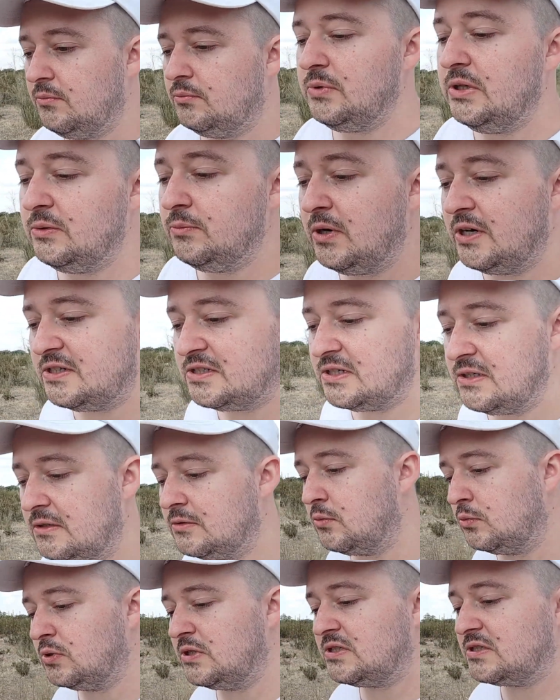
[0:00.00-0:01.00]
minimizing the
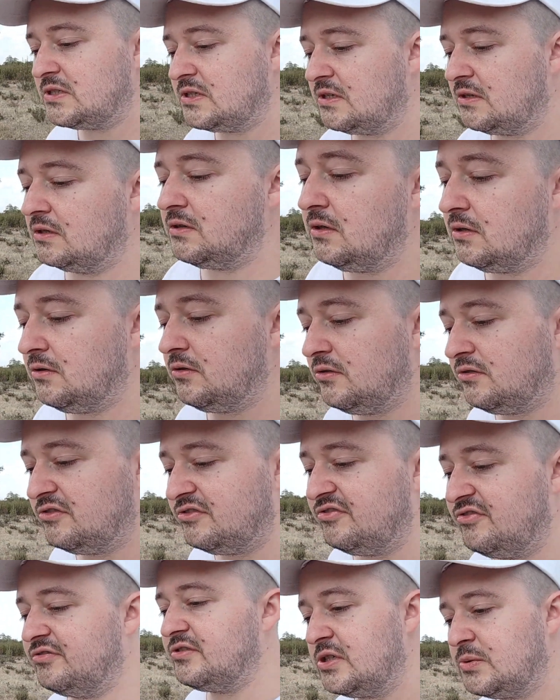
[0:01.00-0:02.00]
risk of
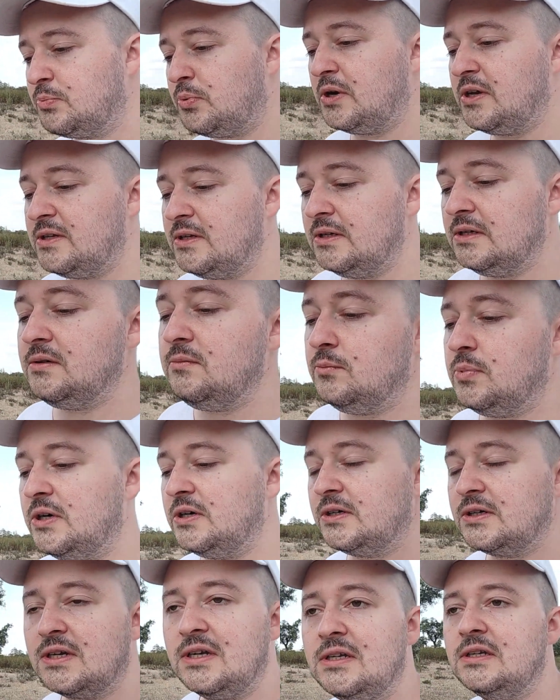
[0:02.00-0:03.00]
spreading by
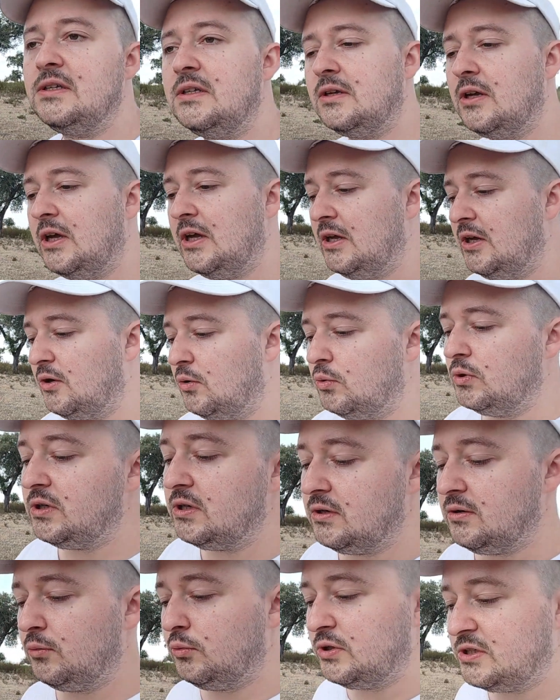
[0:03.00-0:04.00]

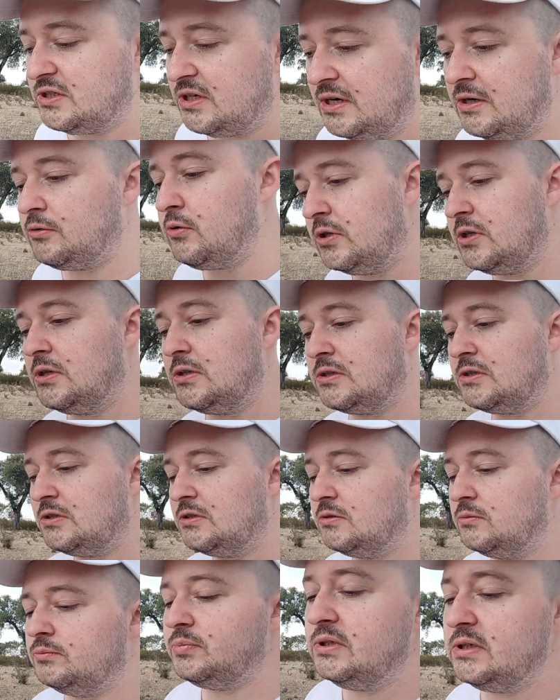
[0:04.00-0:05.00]
which areas
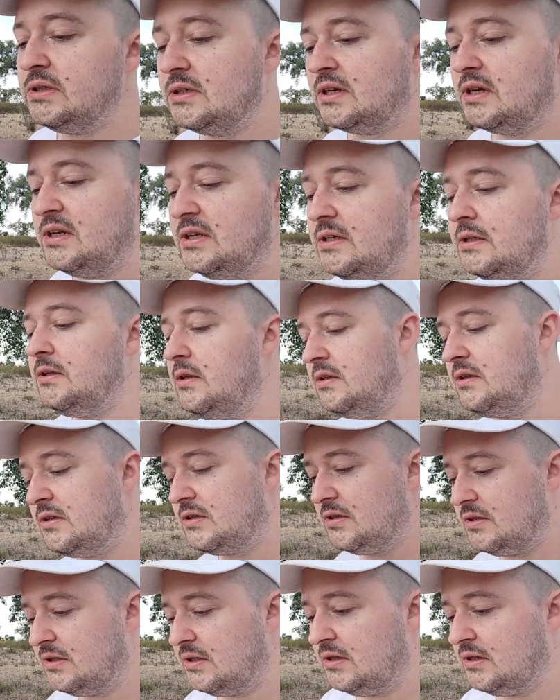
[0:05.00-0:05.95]
should be cleaned.